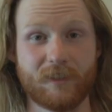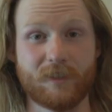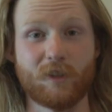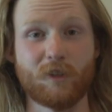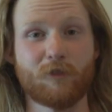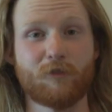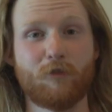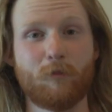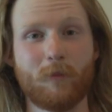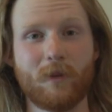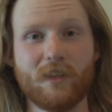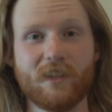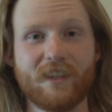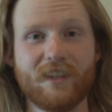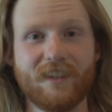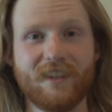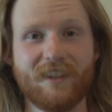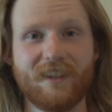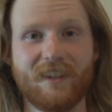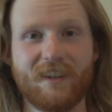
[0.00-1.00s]
Does it look
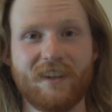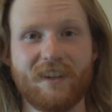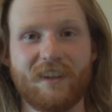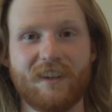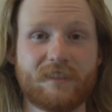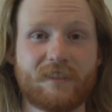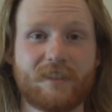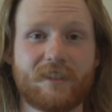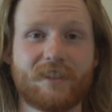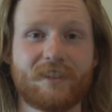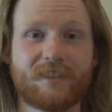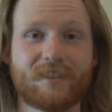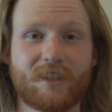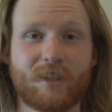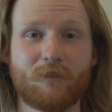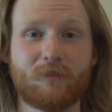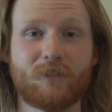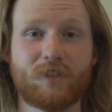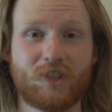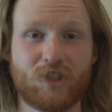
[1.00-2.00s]
familiar? Consider
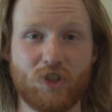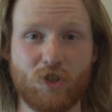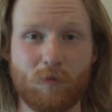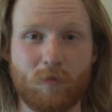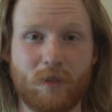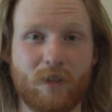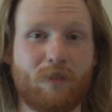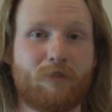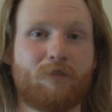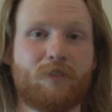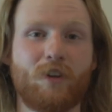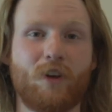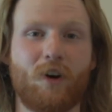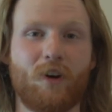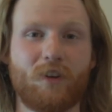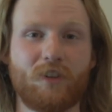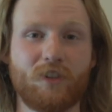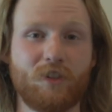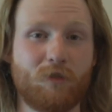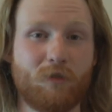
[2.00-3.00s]
yourself stupid if
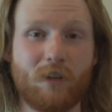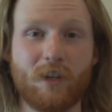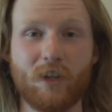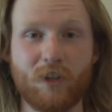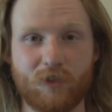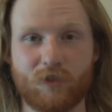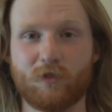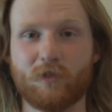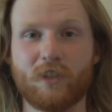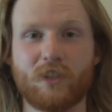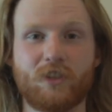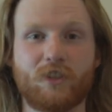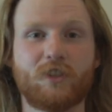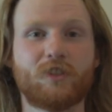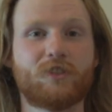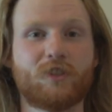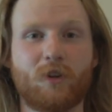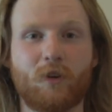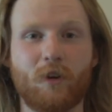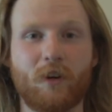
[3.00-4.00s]
not, you literally
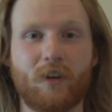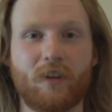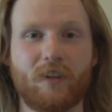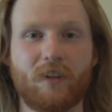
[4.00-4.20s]
just saw